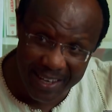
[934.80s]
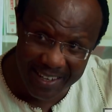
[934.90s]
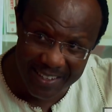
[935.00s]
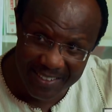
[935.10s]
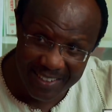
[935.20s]

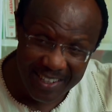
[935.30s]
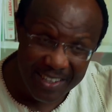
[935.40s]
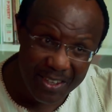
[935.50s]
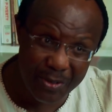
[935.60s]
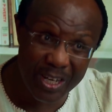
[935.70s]
Yes.
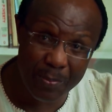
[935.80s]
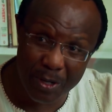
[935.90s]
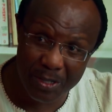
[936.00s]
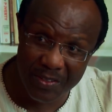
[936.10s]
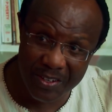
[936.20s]
Yeah. They're going
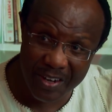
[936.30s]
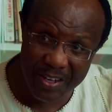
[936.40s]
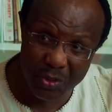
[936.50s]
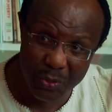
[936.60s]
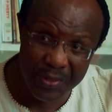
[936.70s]
about it the
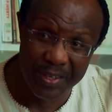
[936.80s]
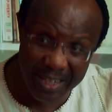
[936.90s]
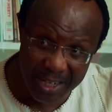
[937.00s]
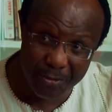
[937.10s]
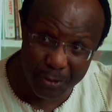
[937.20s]
right way. They
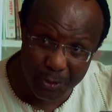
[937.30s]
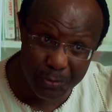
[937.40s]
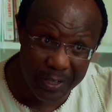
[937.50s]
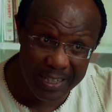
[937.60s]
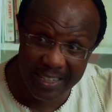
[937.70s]
can afford to
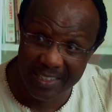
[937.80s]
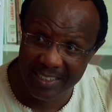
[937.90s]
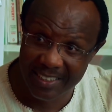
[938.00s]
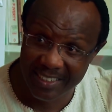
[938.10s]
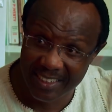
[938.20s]

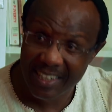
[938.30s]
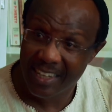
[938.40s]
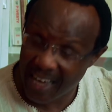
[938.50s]
finance it.